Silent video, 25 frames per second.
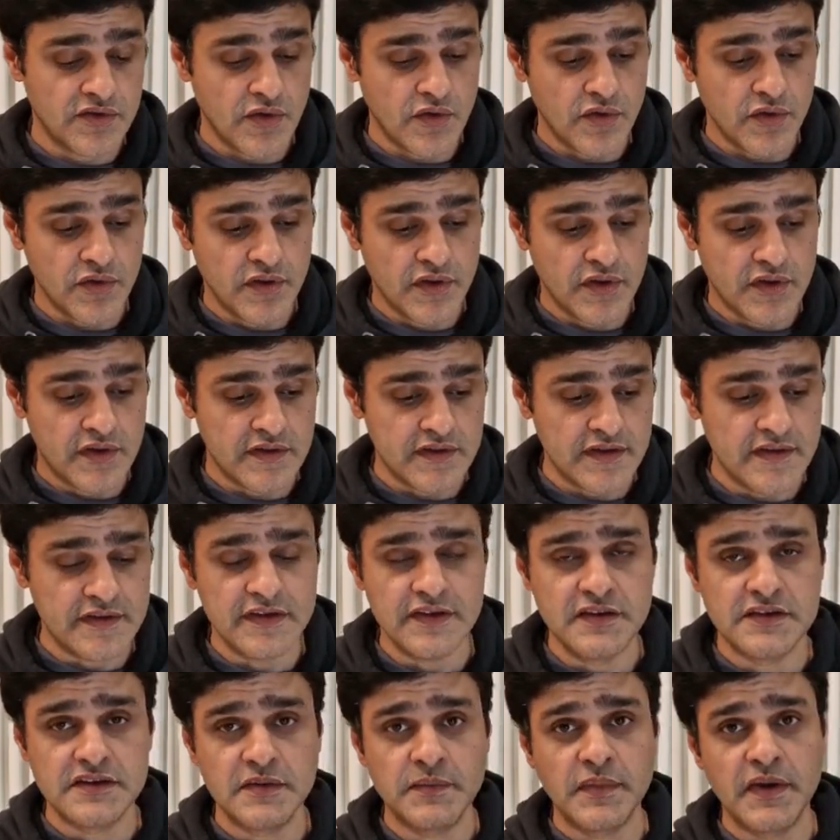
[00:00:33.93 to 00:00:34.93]
So this
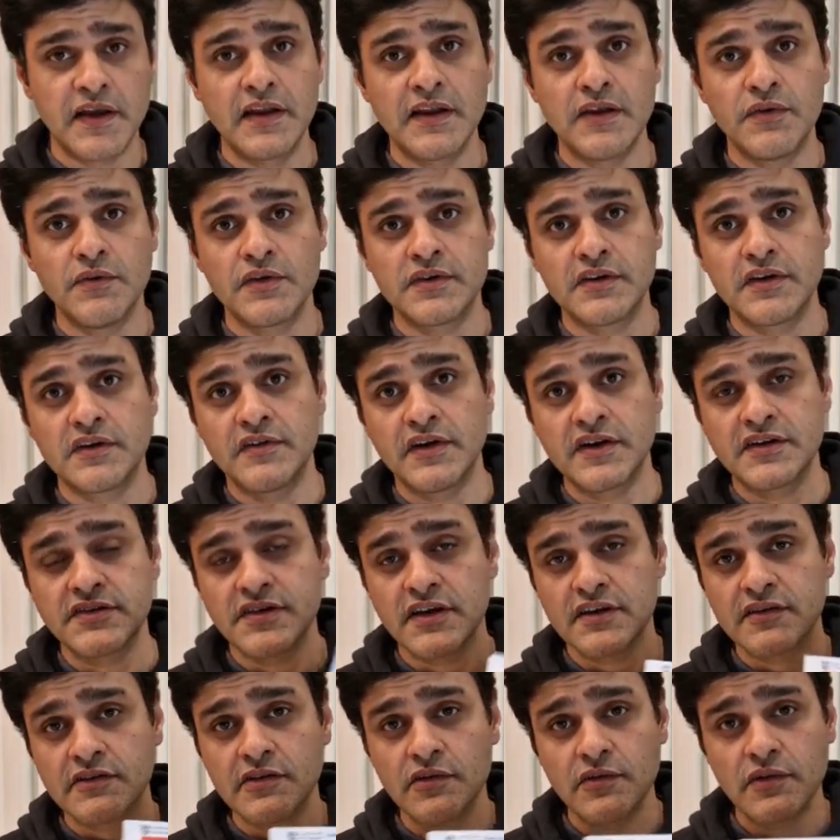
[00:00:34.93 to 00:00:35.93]
is typically what the drug
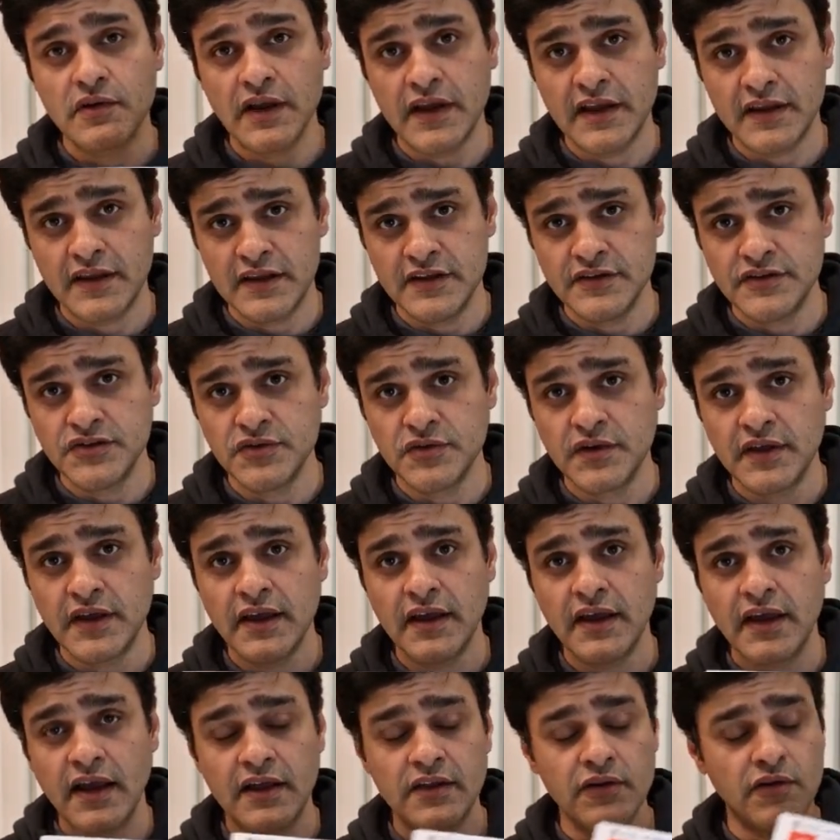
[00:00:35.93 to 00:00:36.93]
charts look like in UK
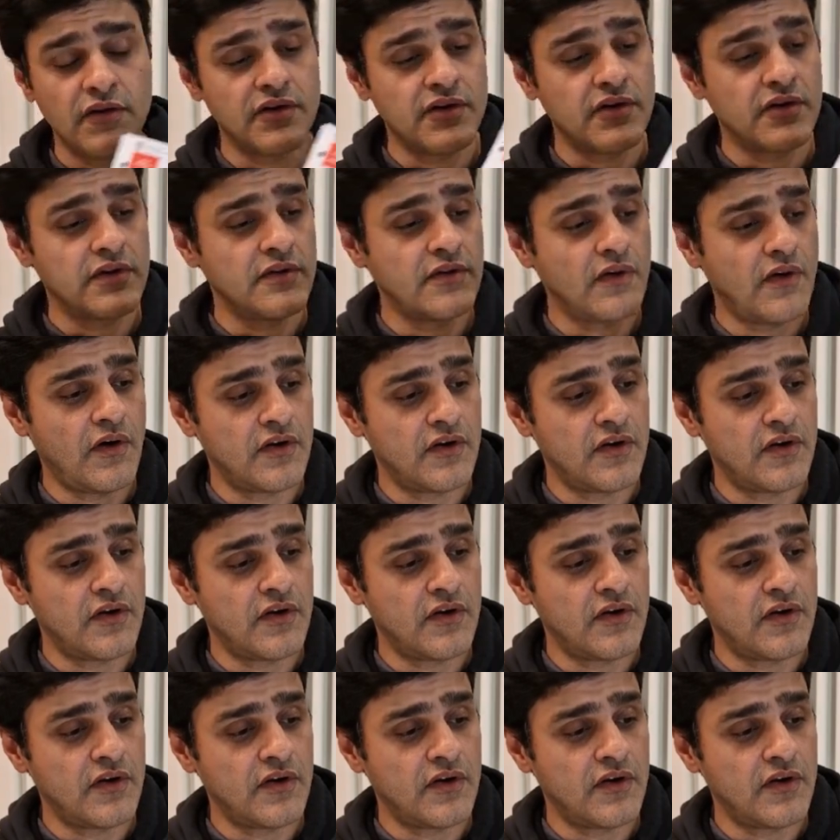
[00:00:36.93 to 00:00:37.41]
and on,